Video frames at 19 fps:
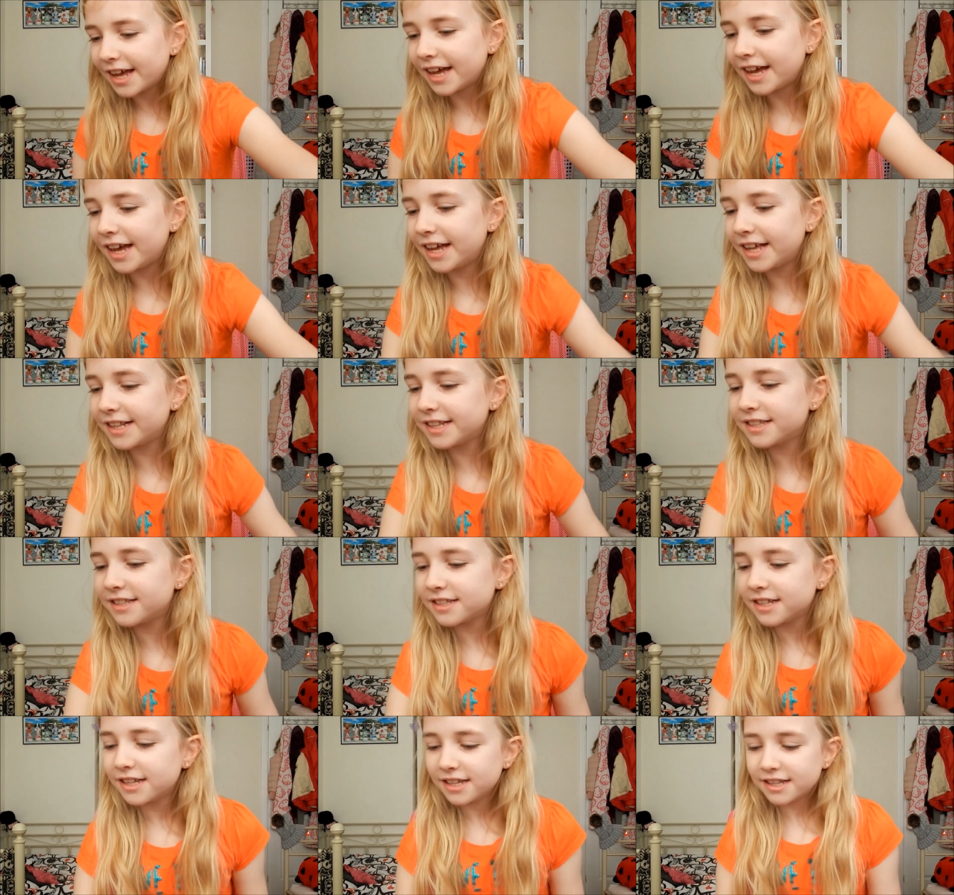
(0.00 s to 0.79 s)

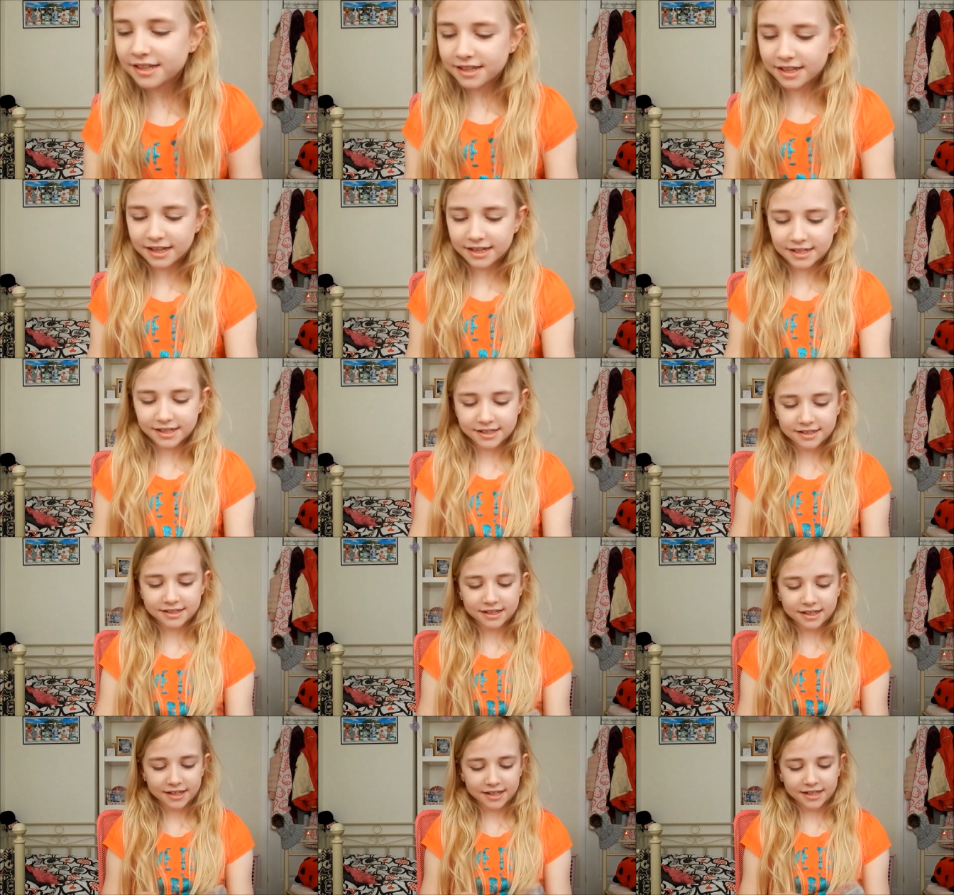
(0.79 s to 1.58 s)
And then
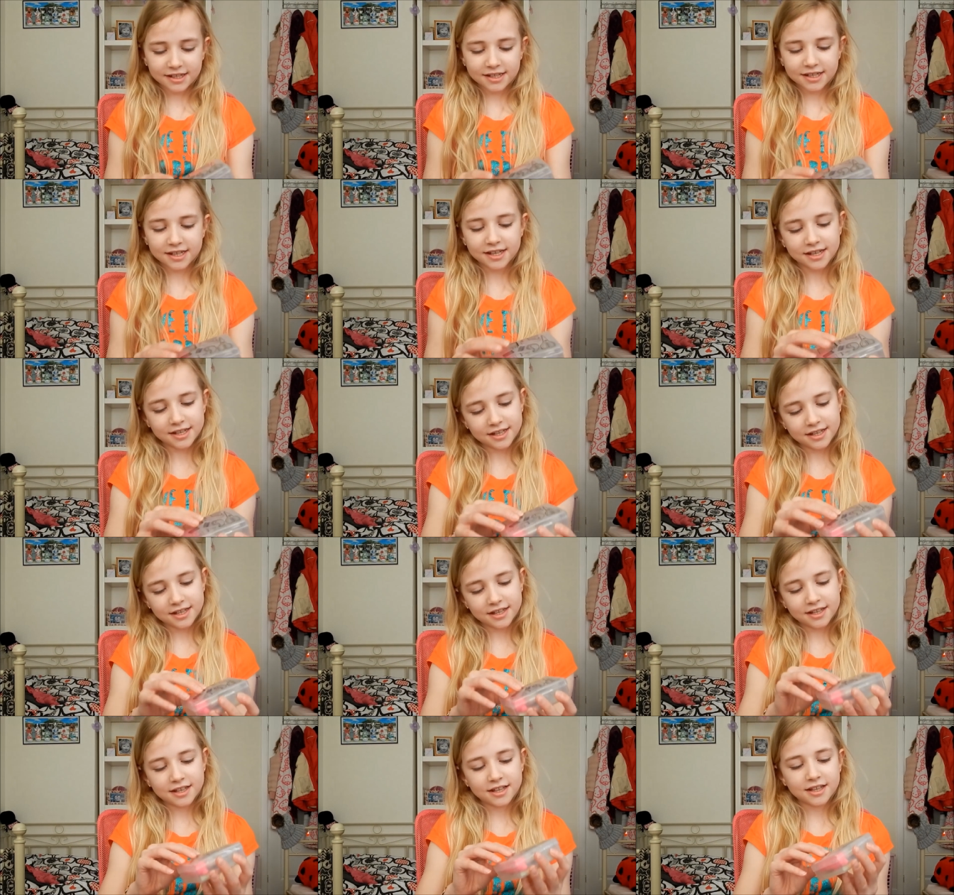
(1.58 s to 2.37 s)
it's like
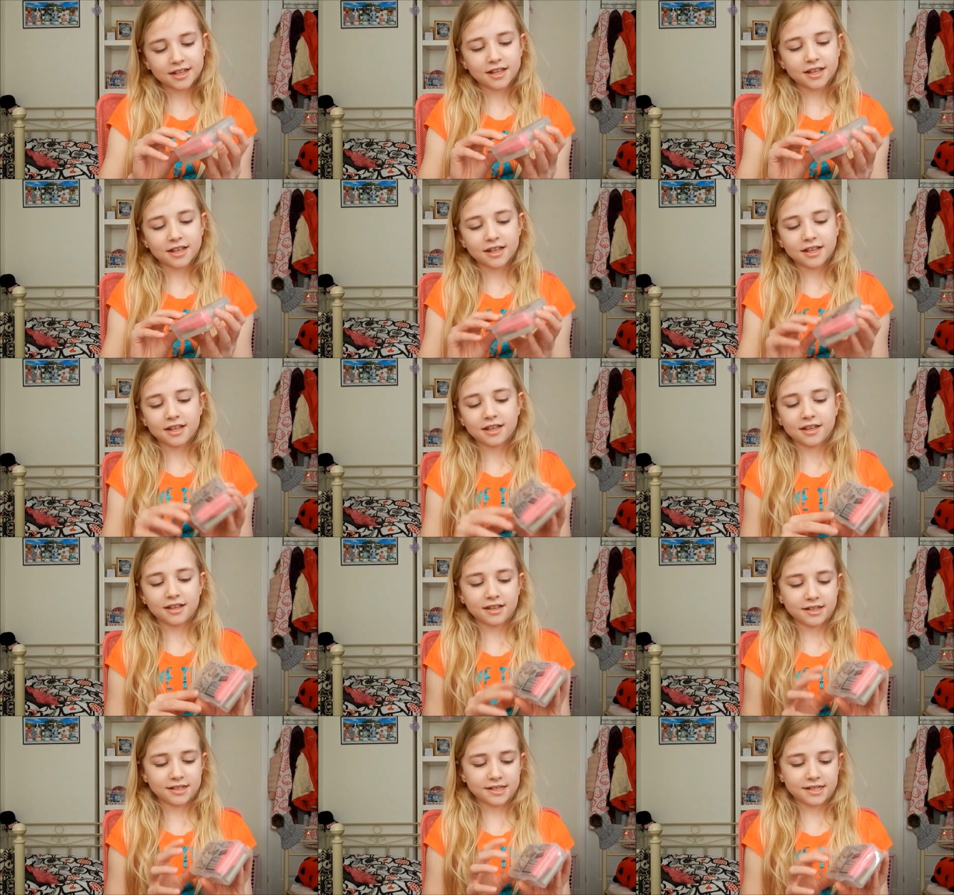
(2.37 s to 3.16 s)

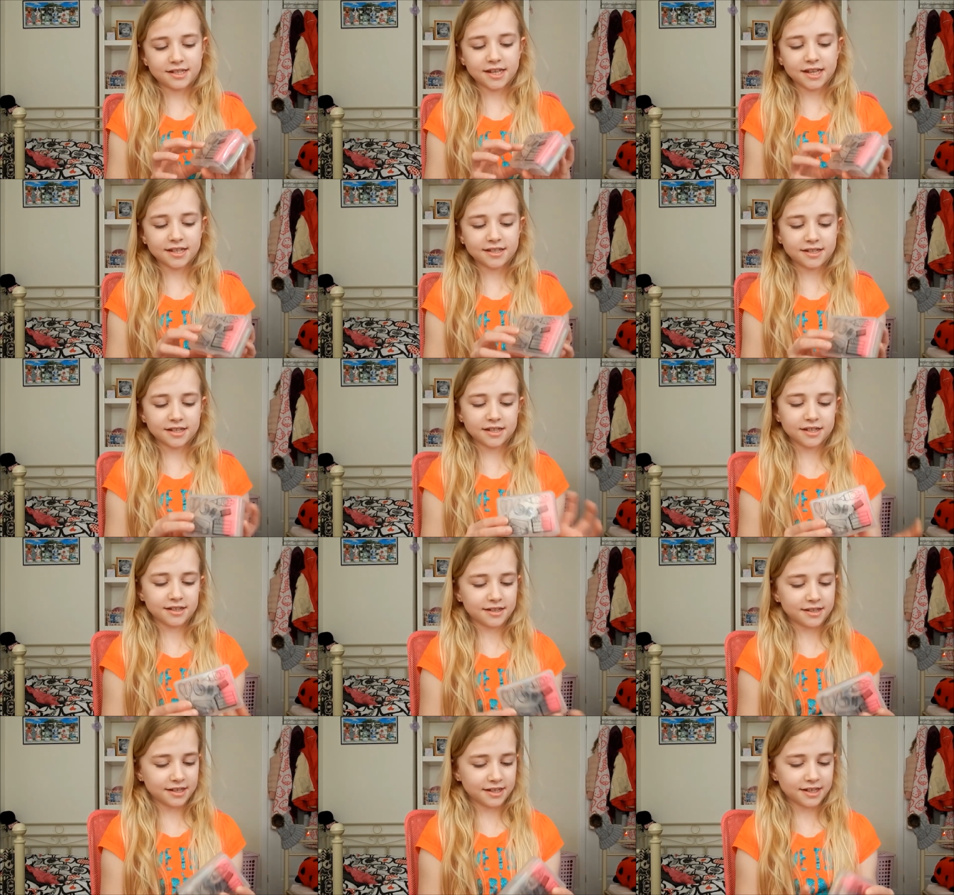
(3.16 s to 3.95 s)

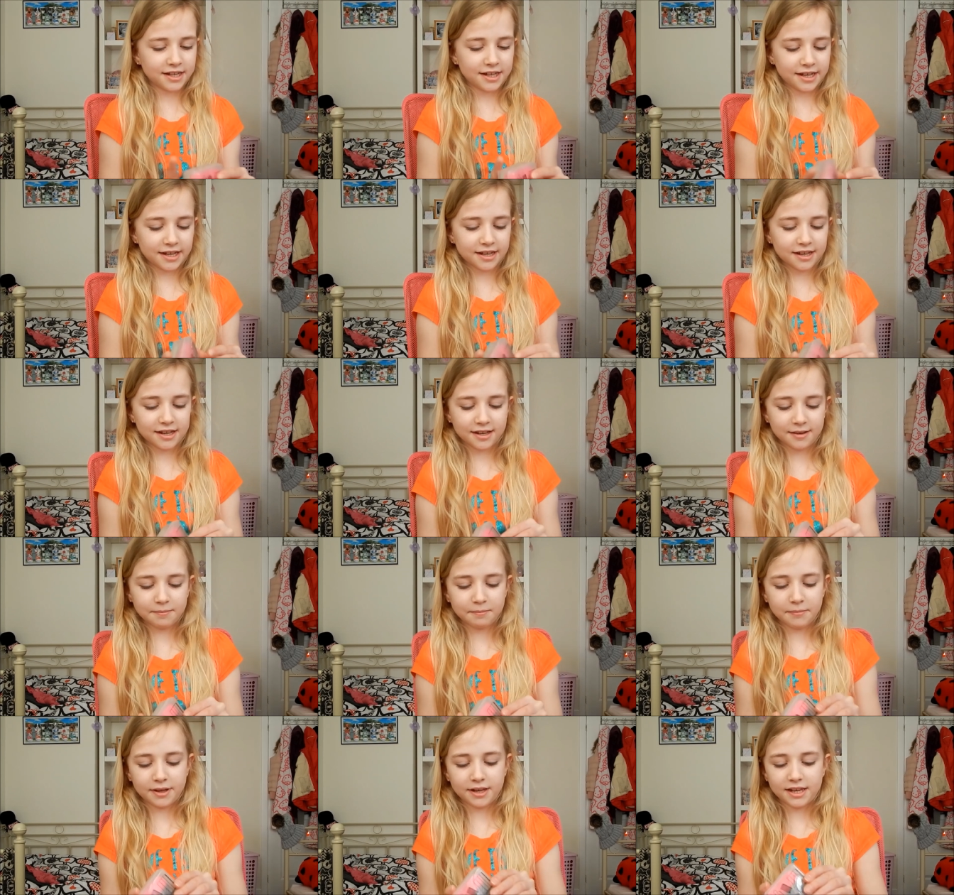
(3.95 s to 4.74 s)
scissors in here,
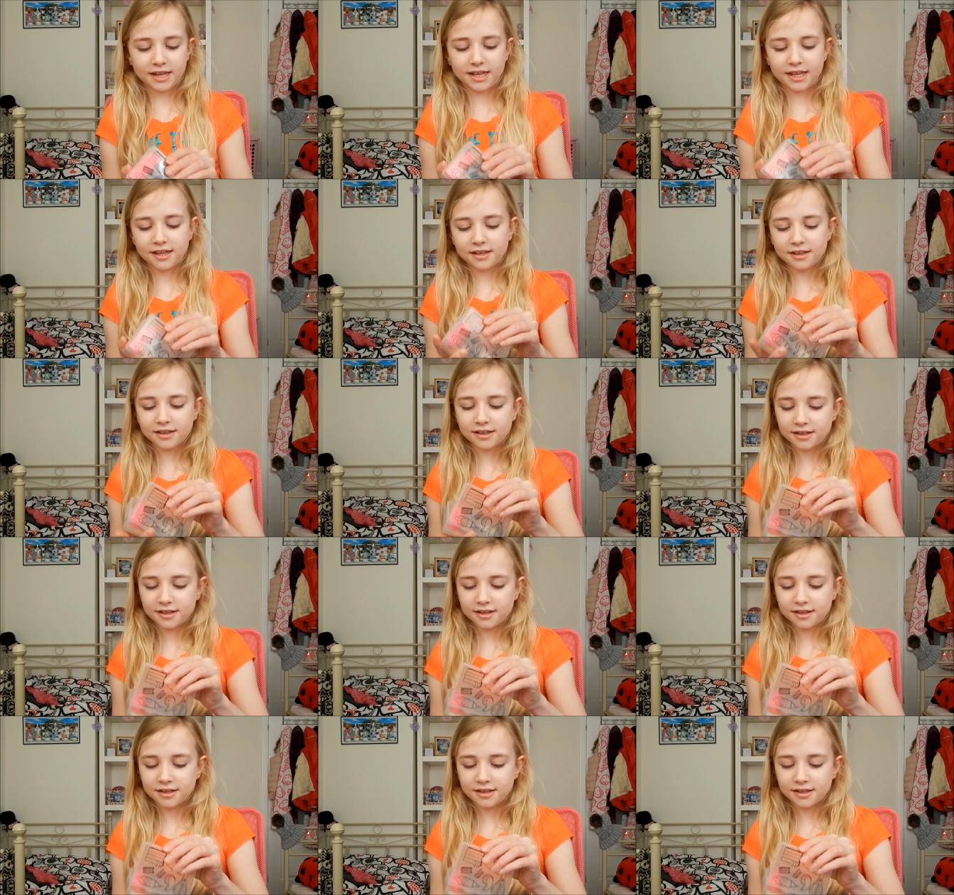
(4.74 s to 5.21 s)
like mini,